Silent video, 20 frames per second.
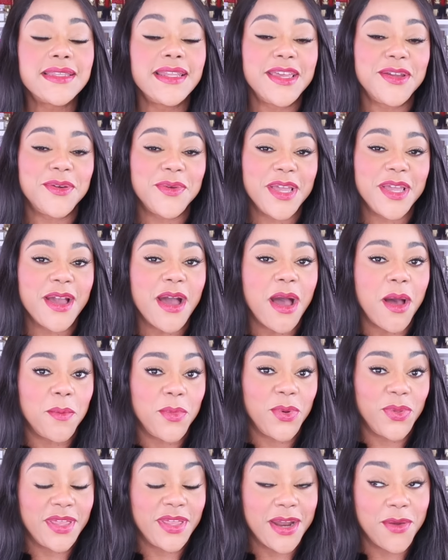layering
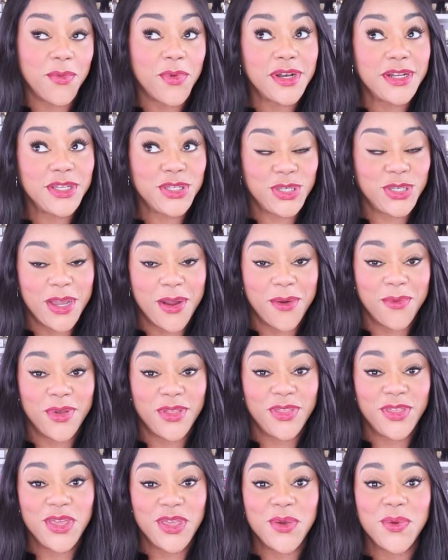combo that I want to share
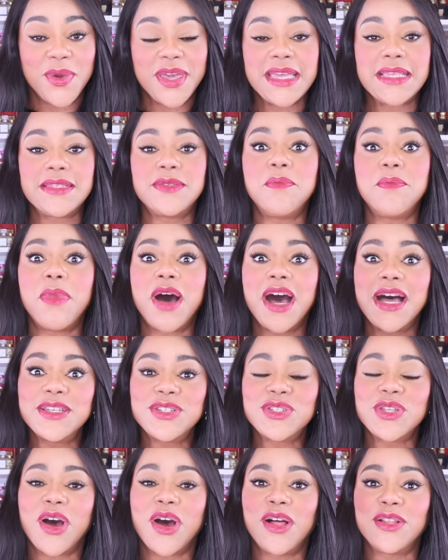with you is
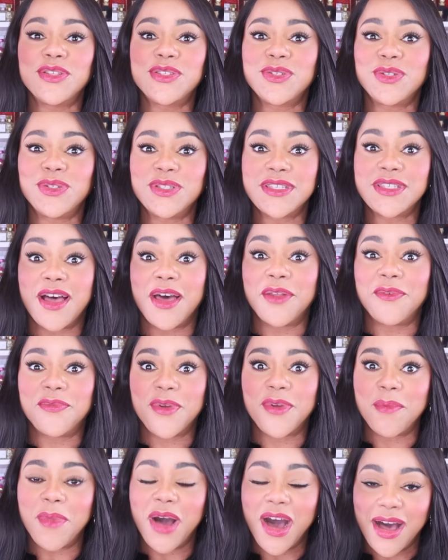Maj Al Sultan
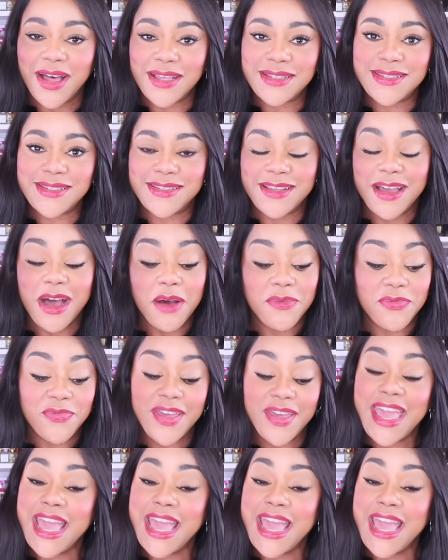from Asdaf